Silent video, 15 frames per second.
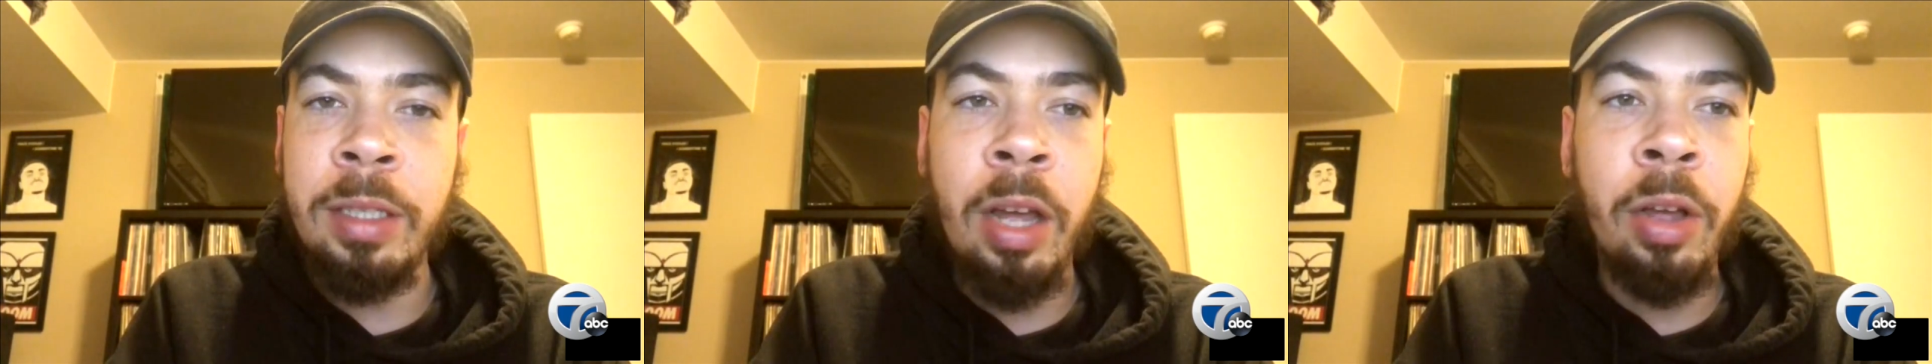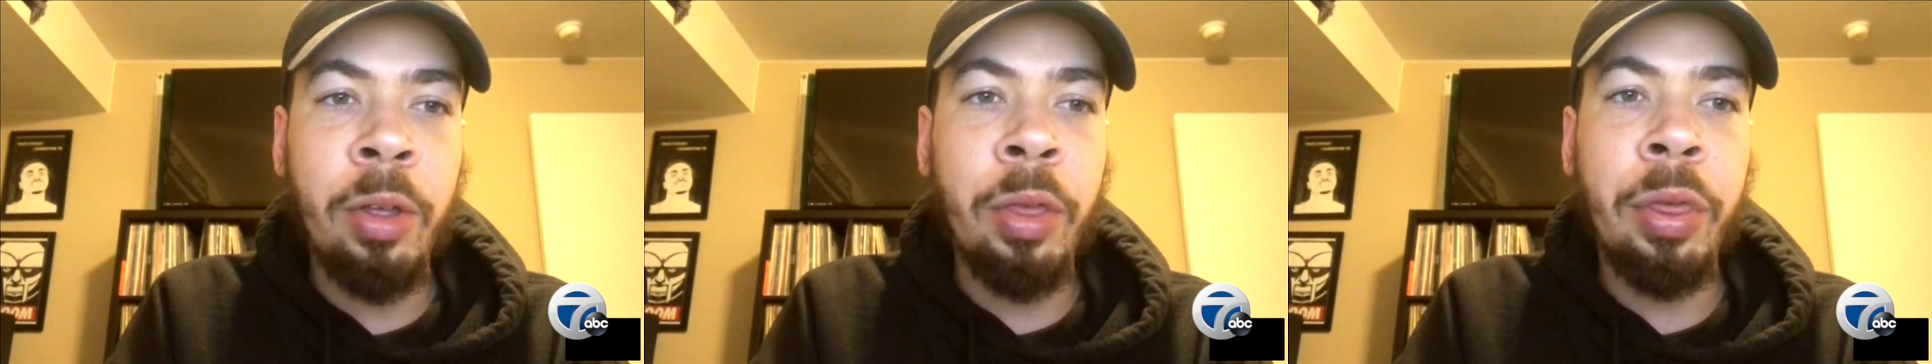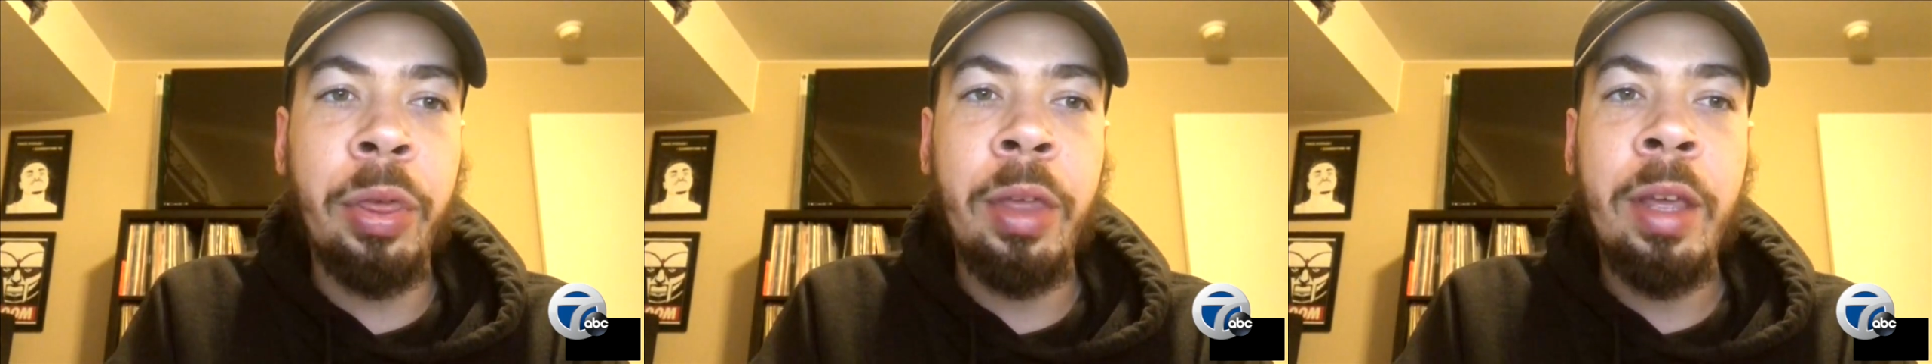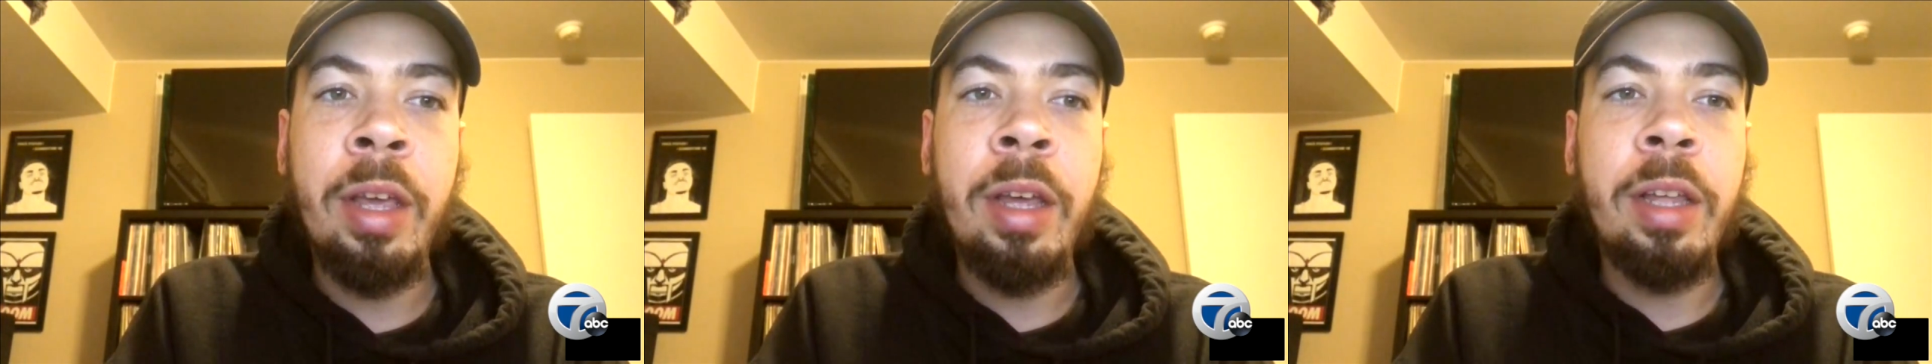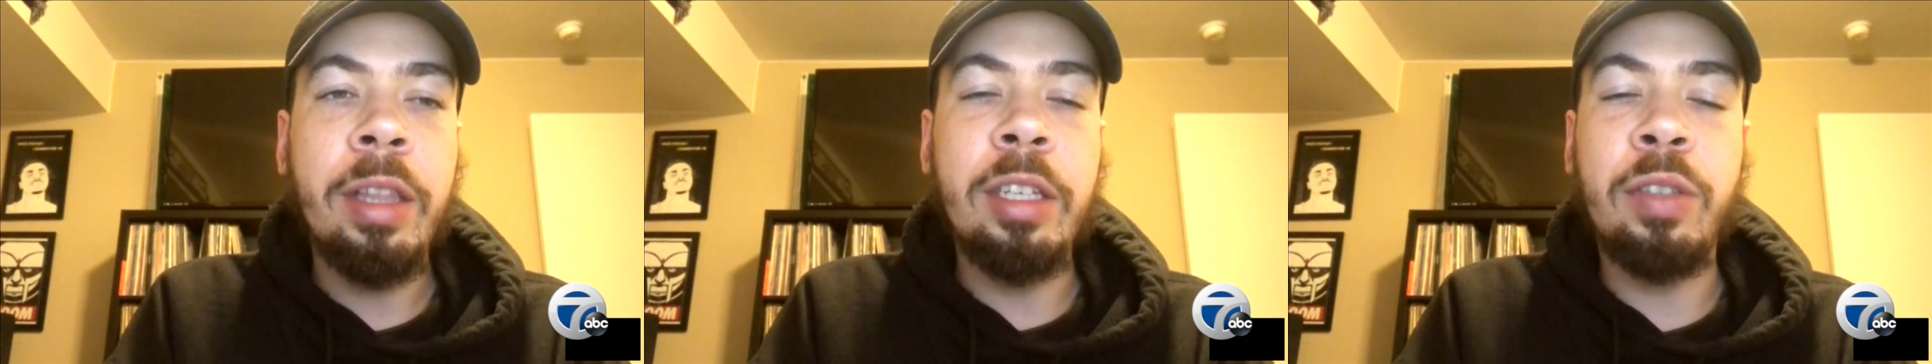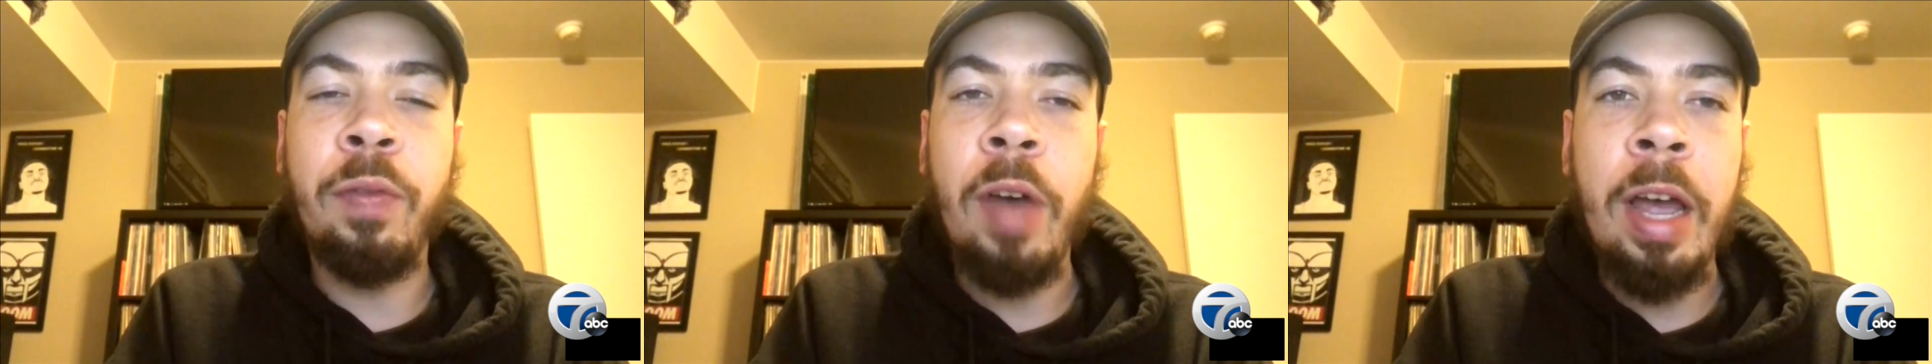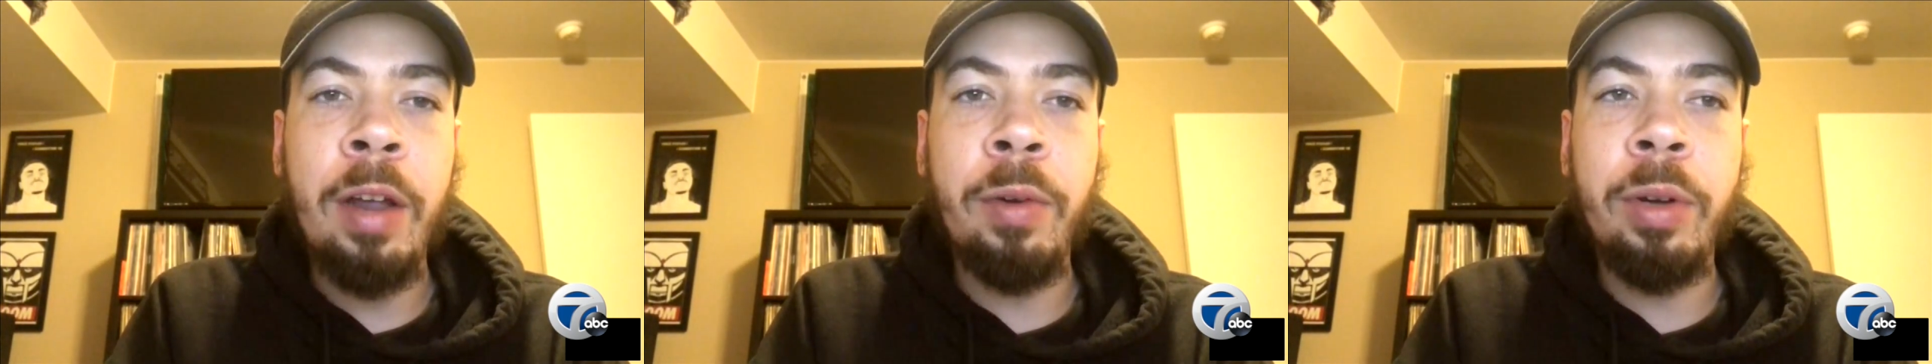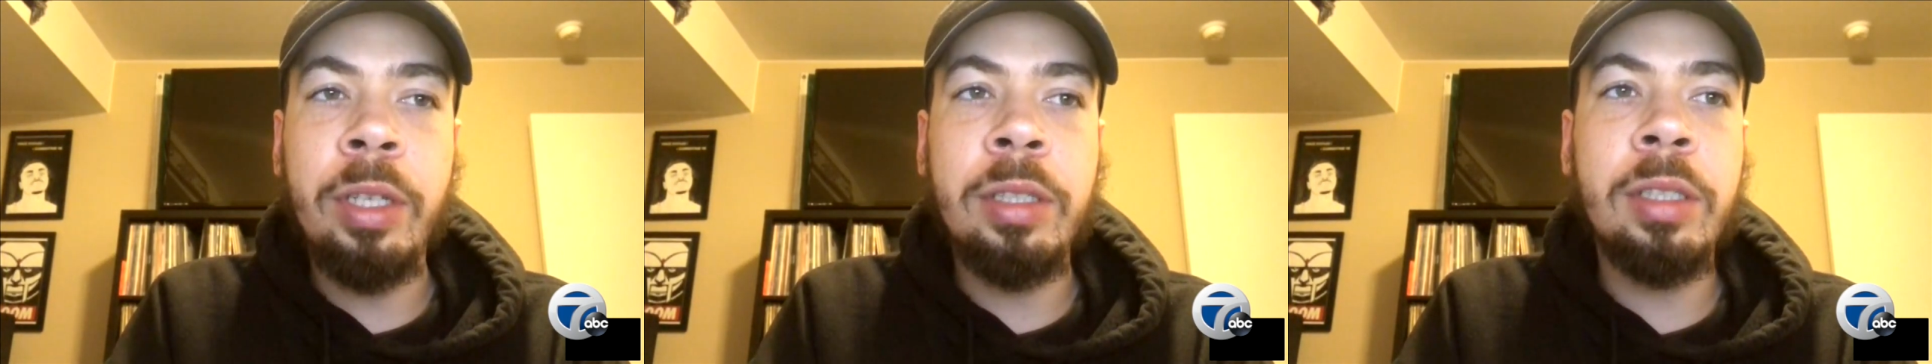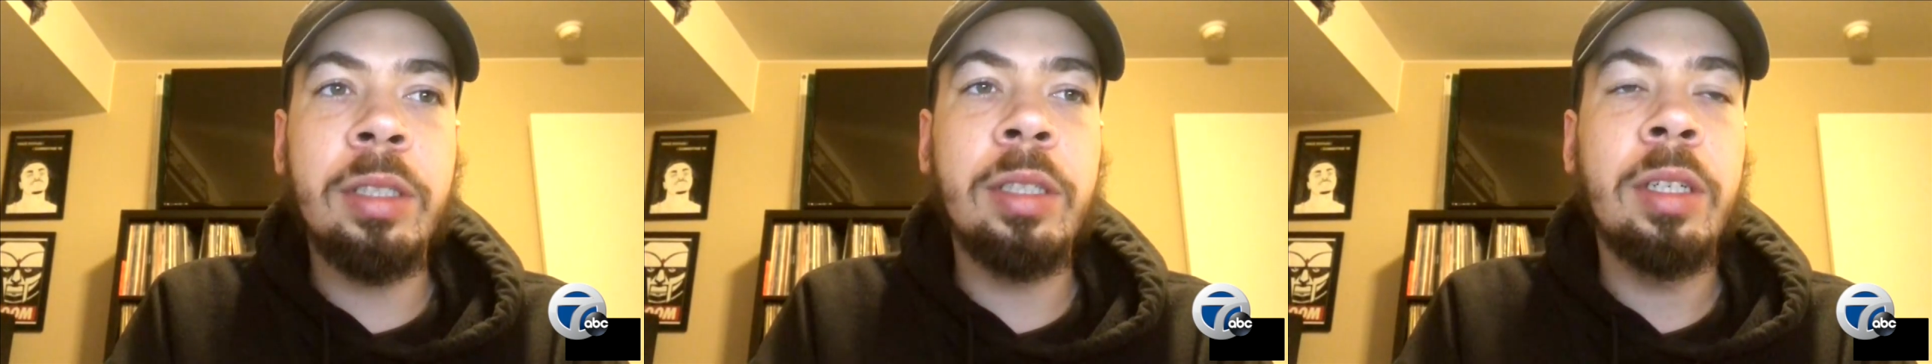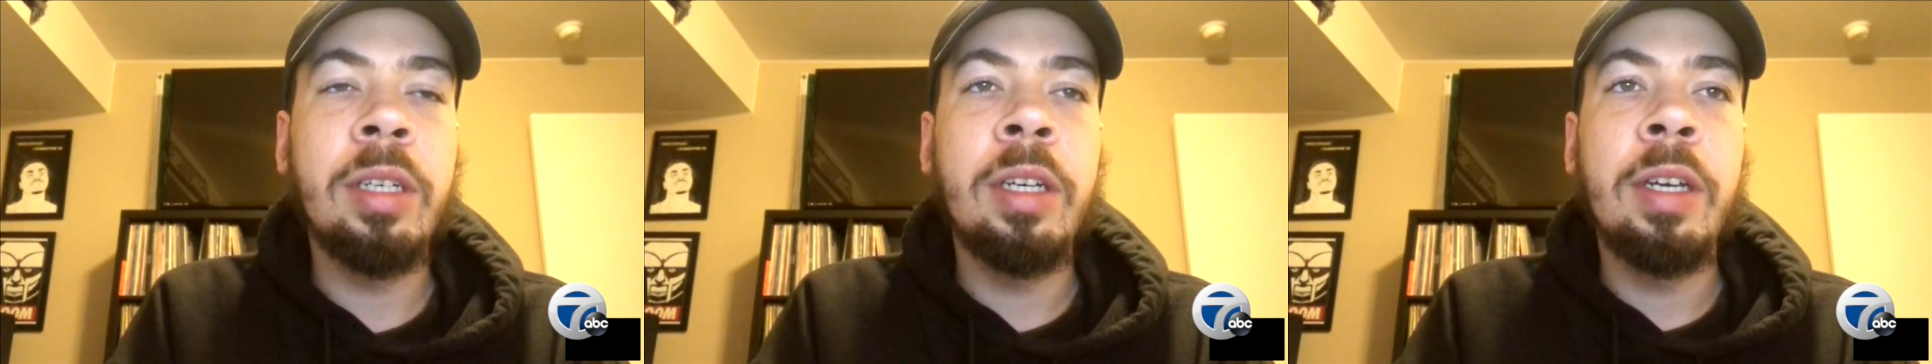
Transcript: health, this virus.